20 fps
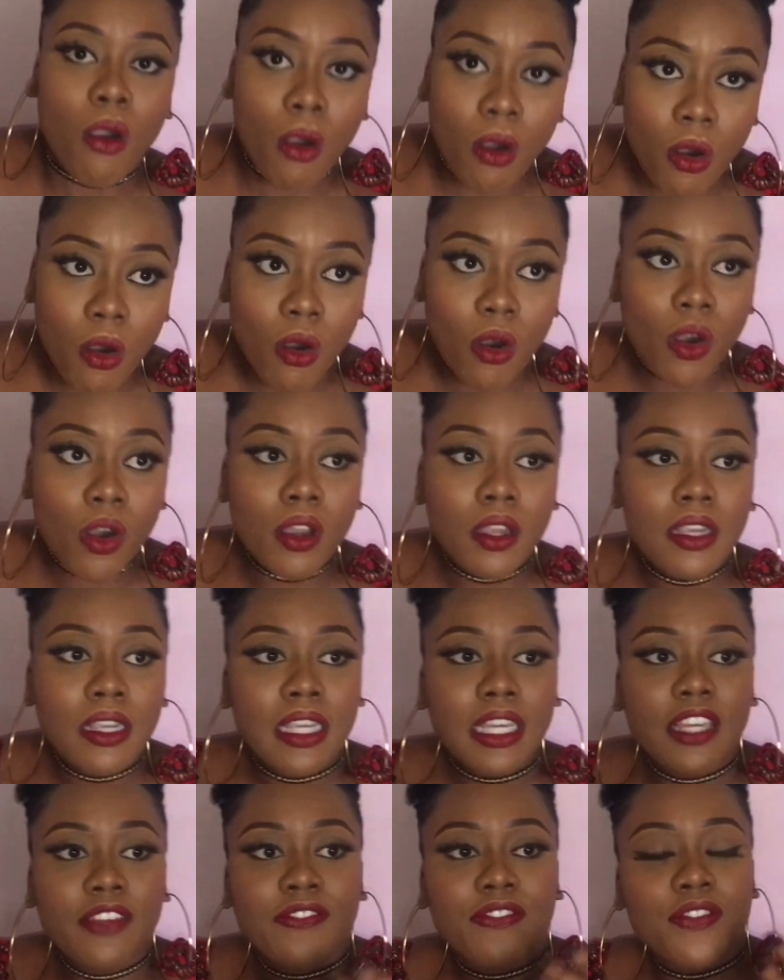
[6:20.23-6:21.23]
Or
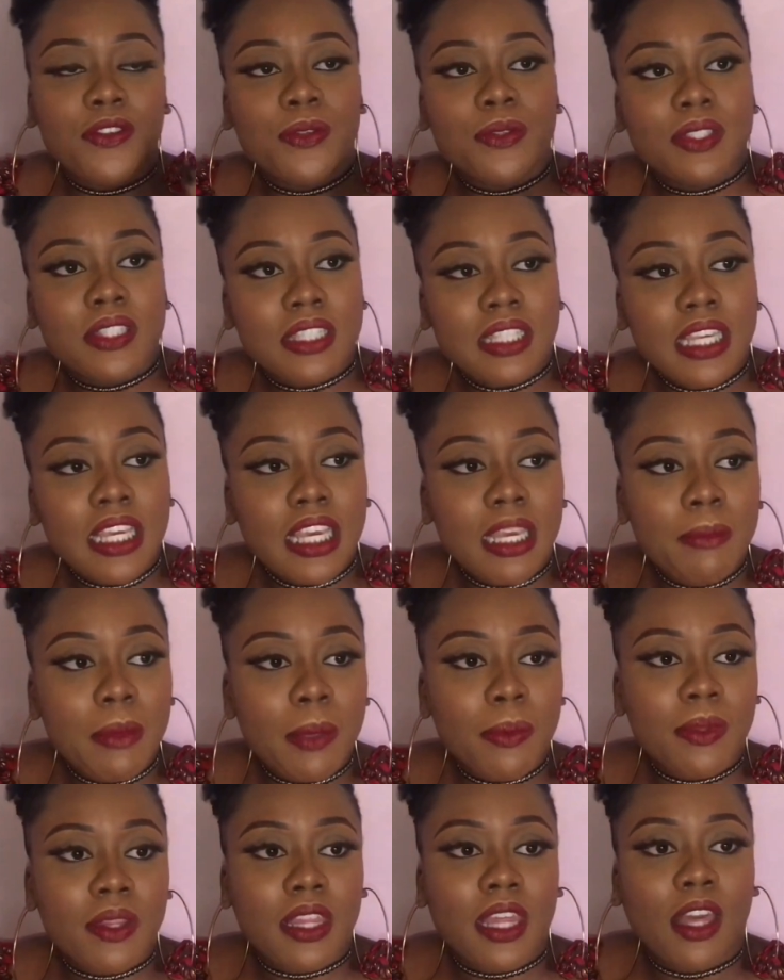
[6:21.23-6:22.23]
if you see
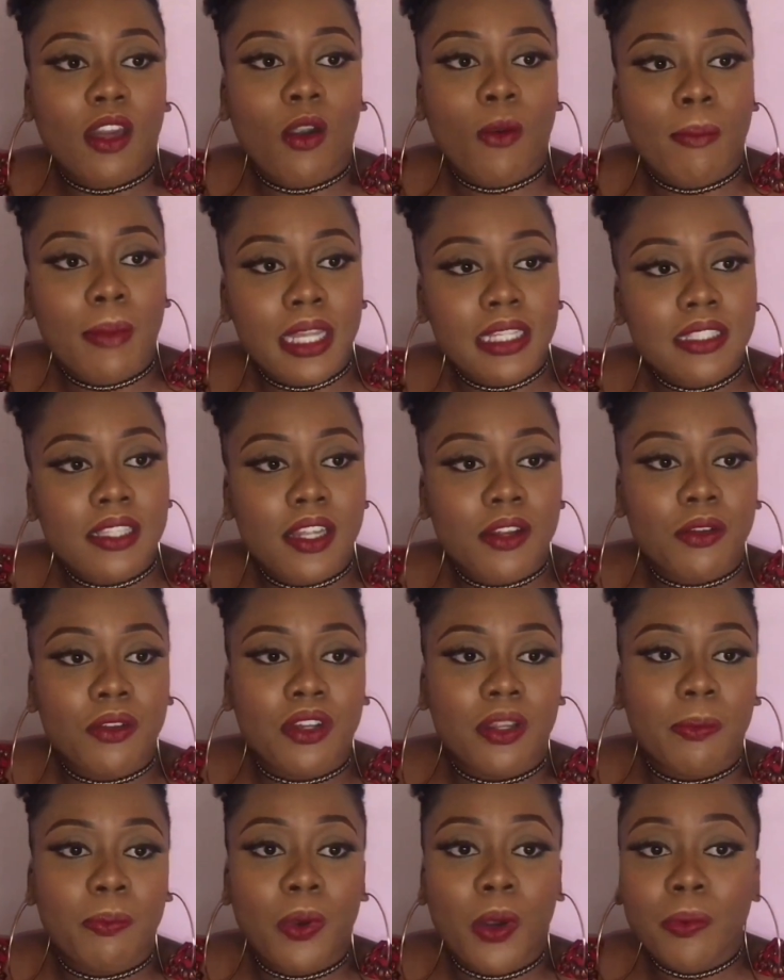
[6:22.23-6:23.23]
maybe they commented on
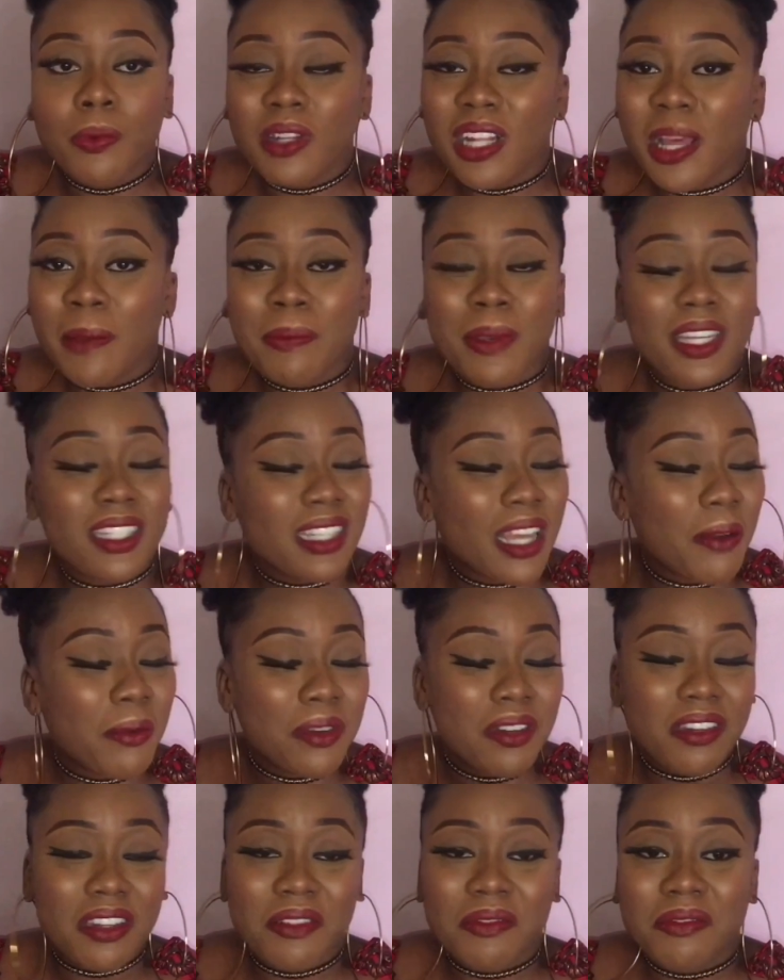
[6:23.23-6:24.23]
a popular page, I
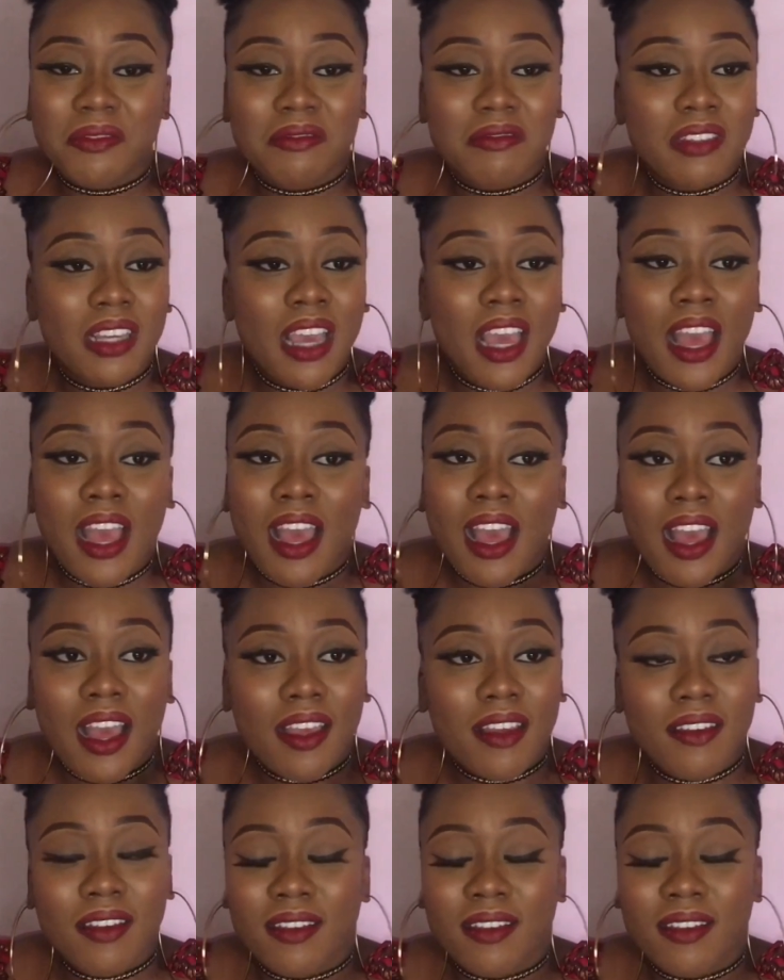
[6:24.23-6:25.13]
wouldn't even I